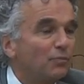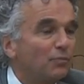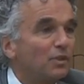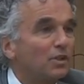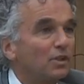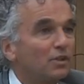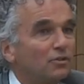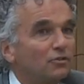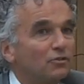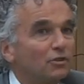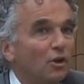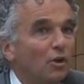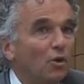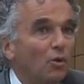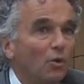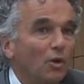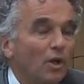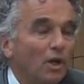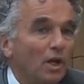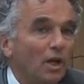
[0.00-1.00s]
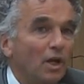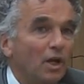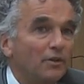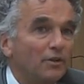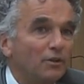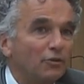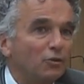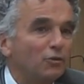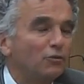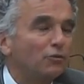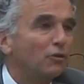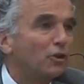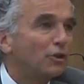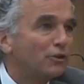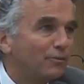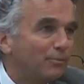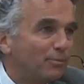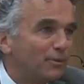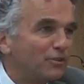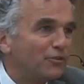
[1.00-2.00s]
Yeah. So uh, there's also a
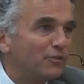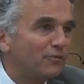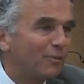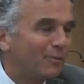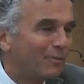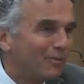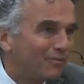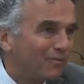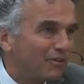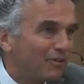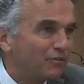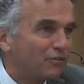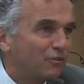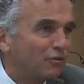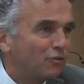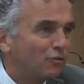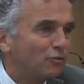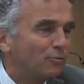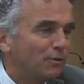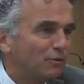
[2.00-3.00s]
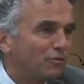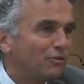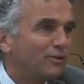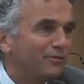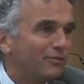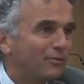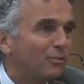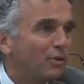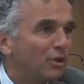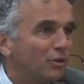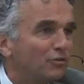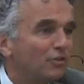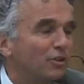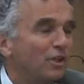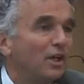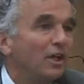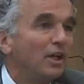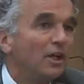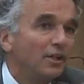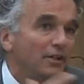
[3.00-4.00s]
lot of pressure from investors, not especially from us,
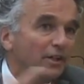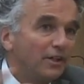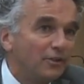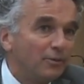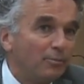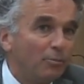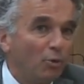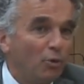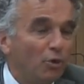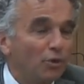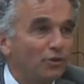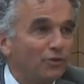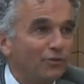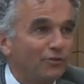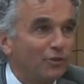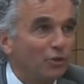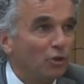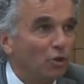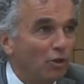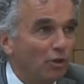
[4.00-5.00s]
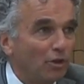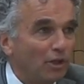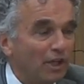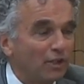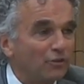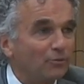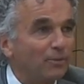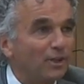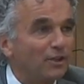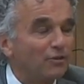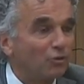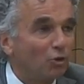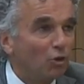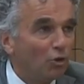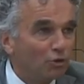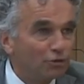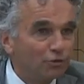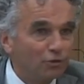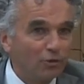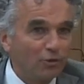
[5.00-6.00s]
that the board of the oil and gas major
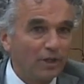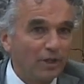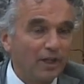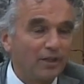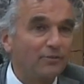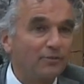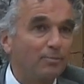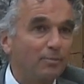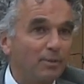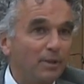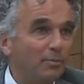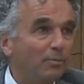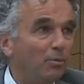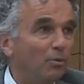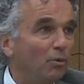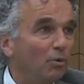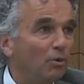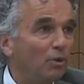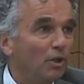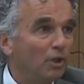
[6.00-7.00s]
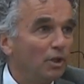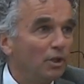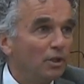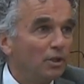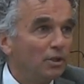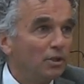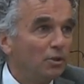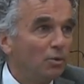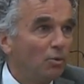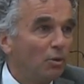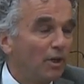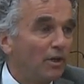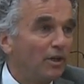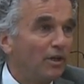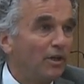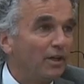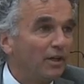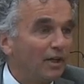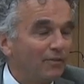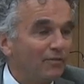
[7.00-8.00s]
also get people who
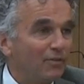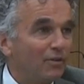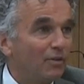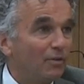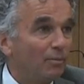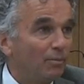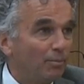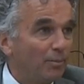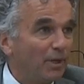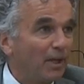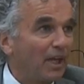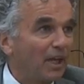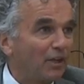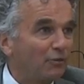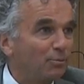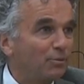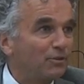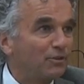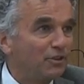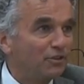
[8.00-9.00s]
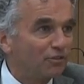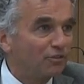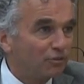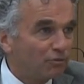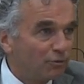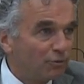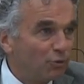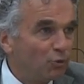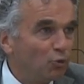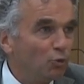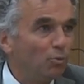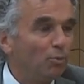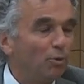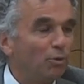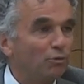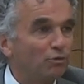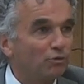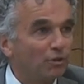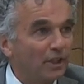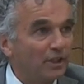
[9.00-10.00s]
are, have a big expertise in
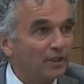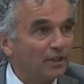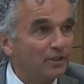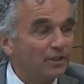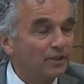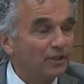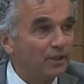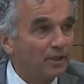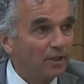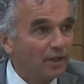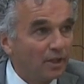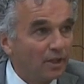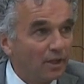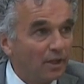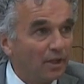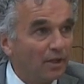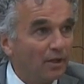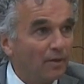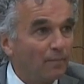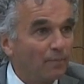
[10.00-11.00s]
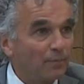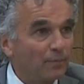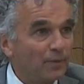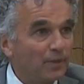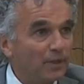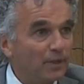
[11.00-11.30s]
renewables and in uh,